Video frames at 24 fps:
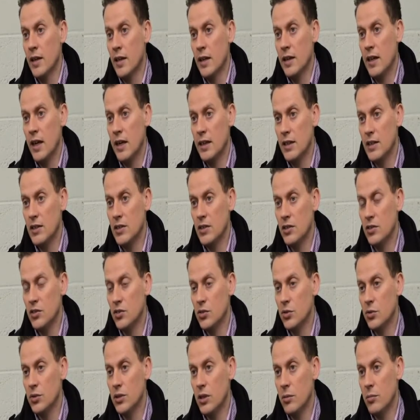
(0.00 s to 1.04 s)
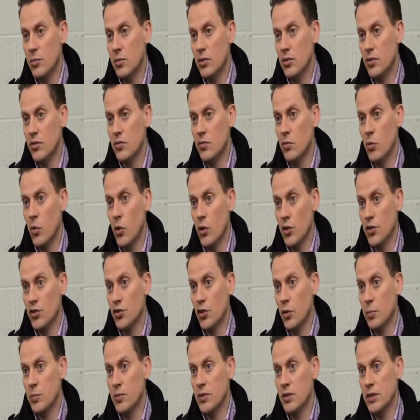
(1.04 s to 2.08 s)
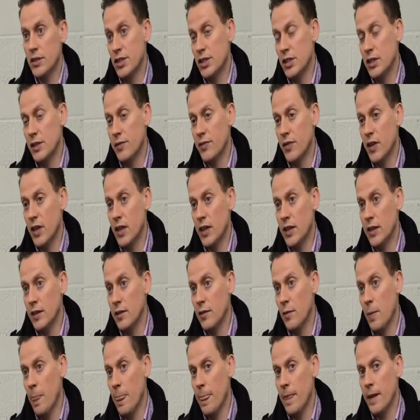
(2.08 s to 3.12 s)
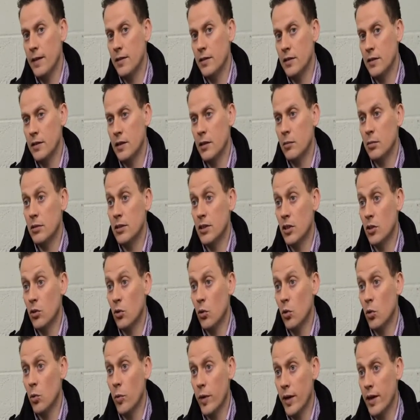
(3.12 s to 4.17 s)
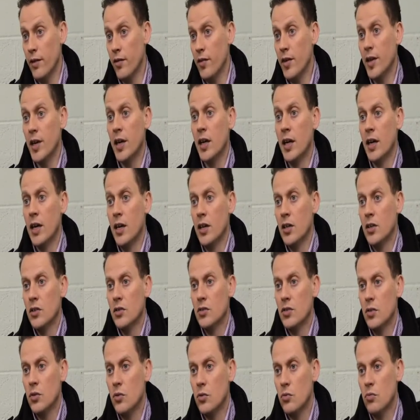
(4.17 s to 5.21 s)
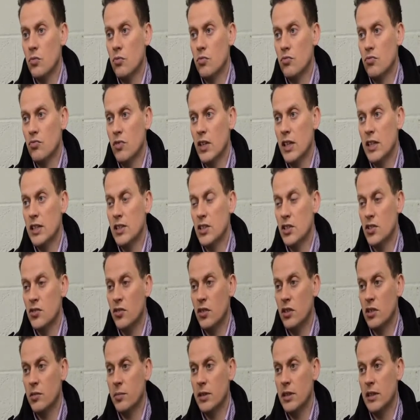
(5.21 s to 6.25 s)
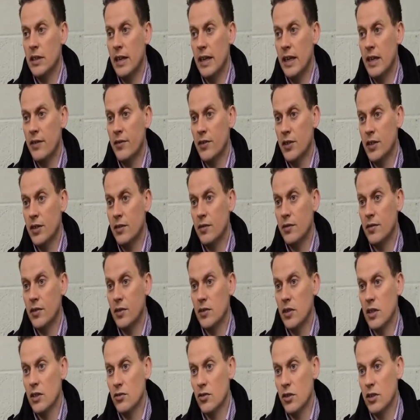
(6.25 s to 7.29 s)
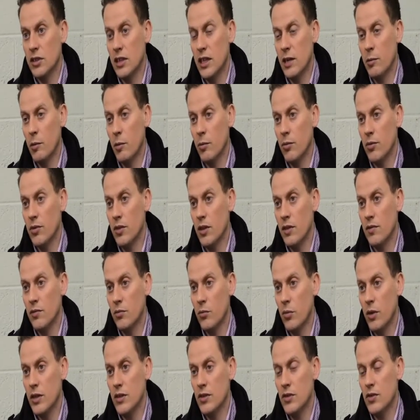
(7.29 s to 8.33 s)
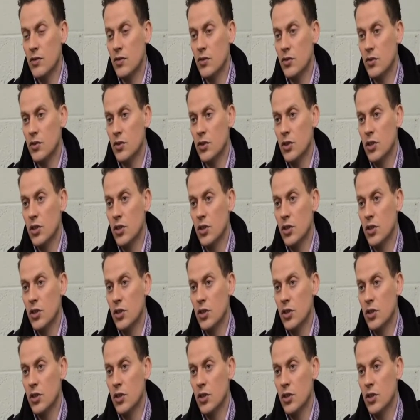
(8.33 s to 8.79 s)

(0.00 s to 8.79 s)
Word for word: and he's going to do a number of workshops each evening in, in the Dublin and Galway area. So really just trying to be innovative and, and trying to come up with different ways to,